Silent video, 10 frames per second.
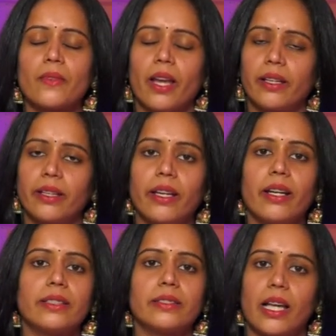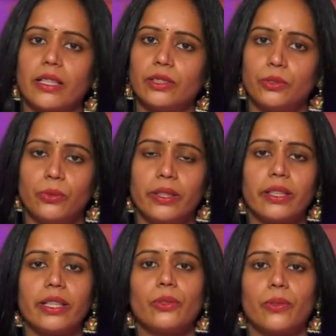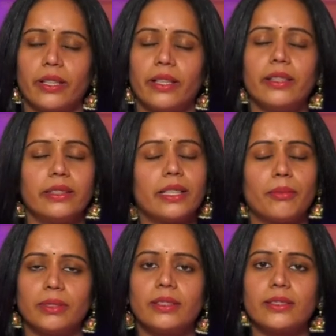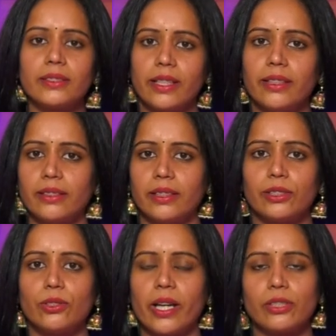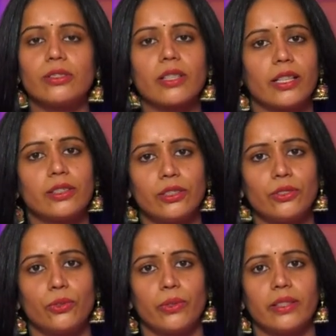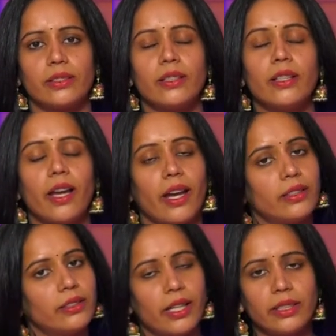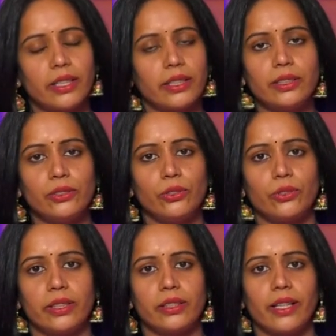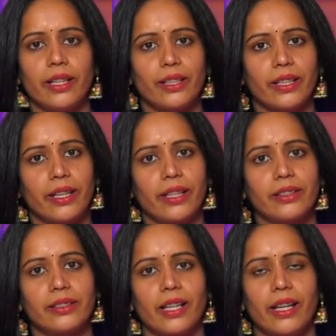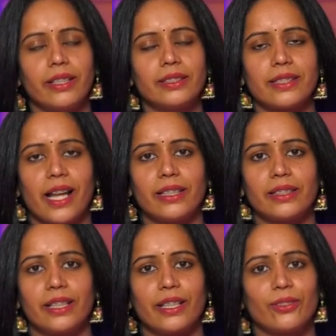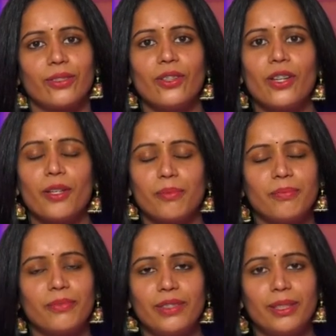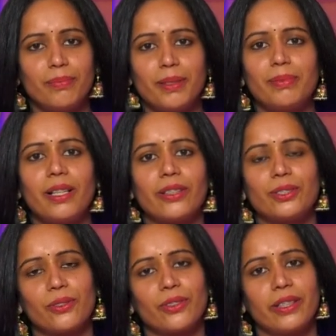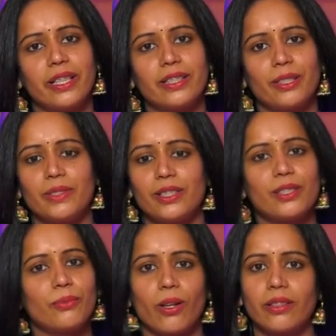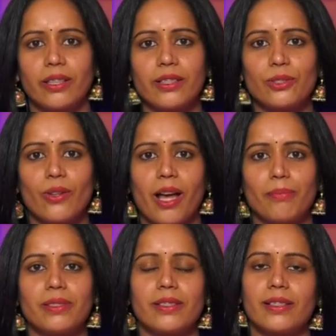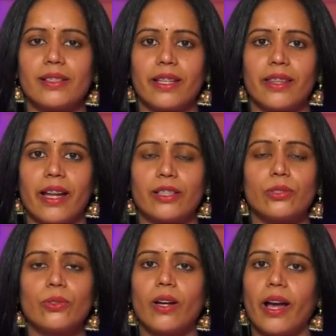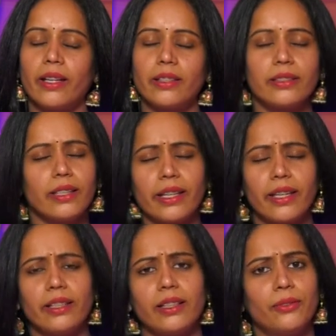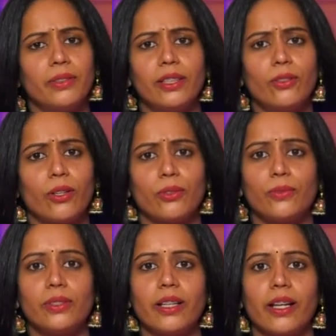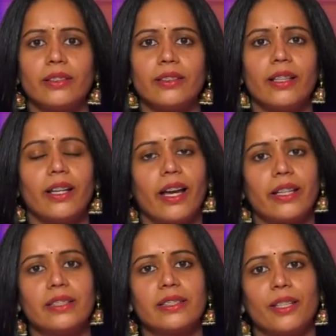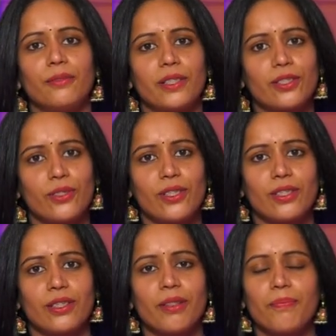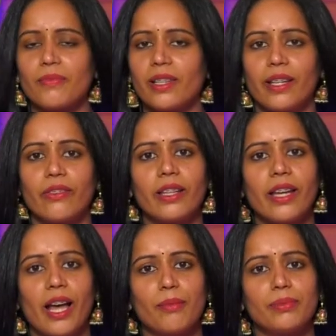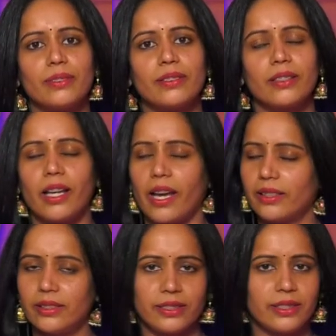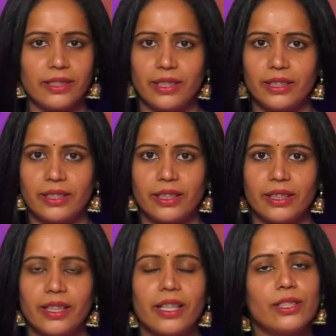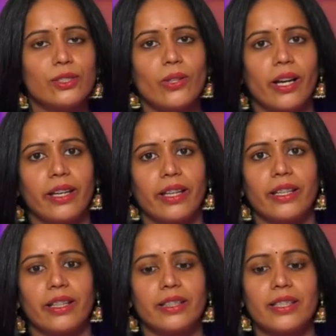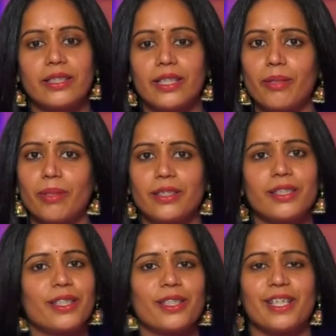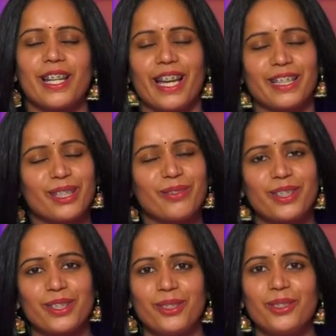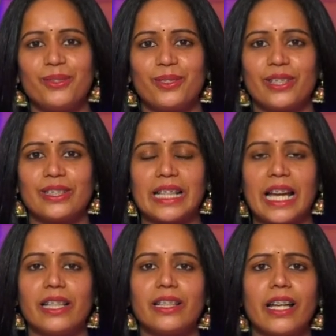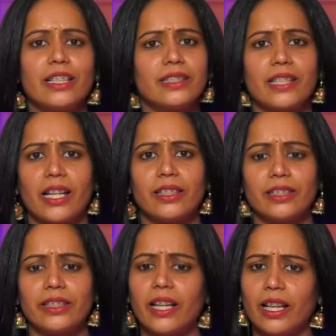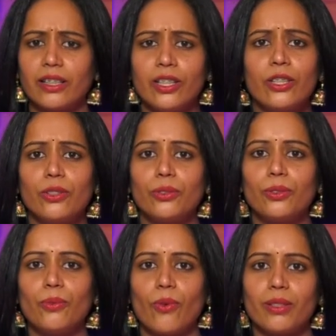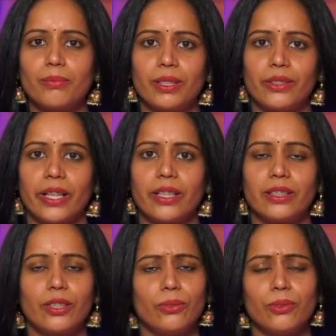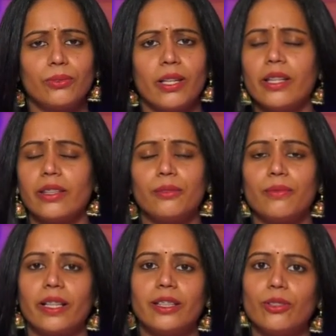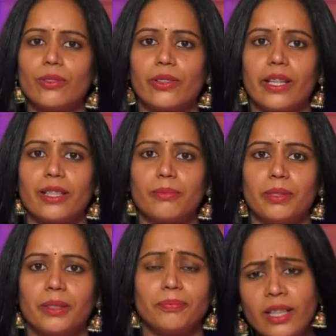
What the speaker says: And again, I started doing it. Okay, something is there in it, so I should continue it. And then I continued it, and again started, like, you know, we people are so crazy. We just want things to happen just like that. So I, again, a week got over, and again, same frustration, nothing happened. I didn't see anything. So again, this time I just interacted with the universe, and I started, yeah, you don't want me, right? You don't, then why did you create me?